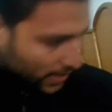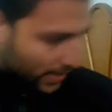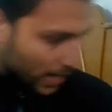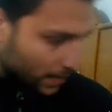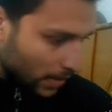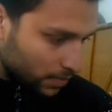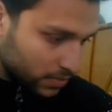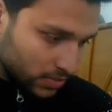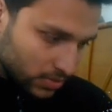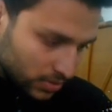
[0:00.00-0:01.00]
elite barb
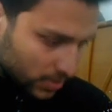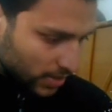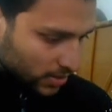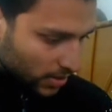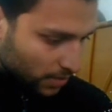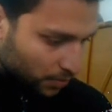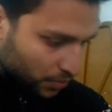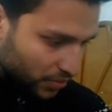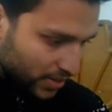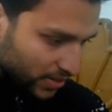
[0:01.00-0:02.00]
did a
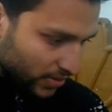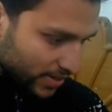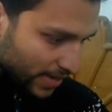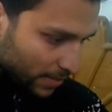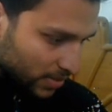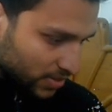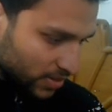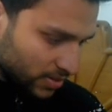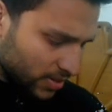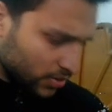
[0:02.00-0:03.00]
pretty great damage
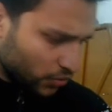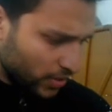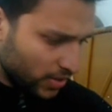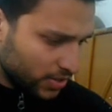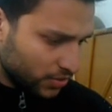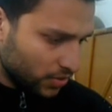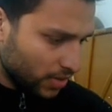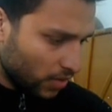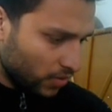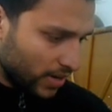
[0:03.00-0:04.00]
there. Did 3 hits to a
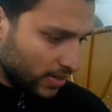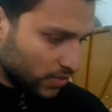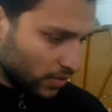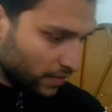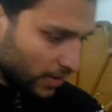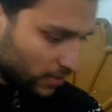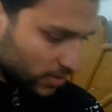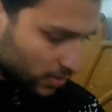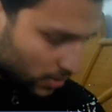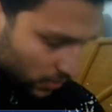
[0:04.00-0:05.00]
tower and is
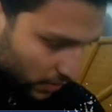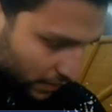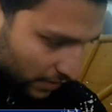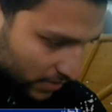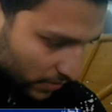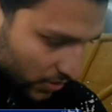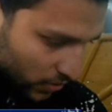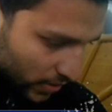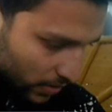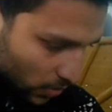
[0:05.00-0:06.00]
1570
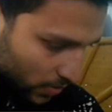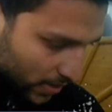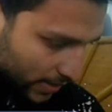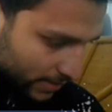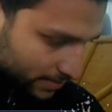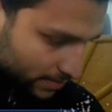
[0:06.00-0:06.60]
at the moment.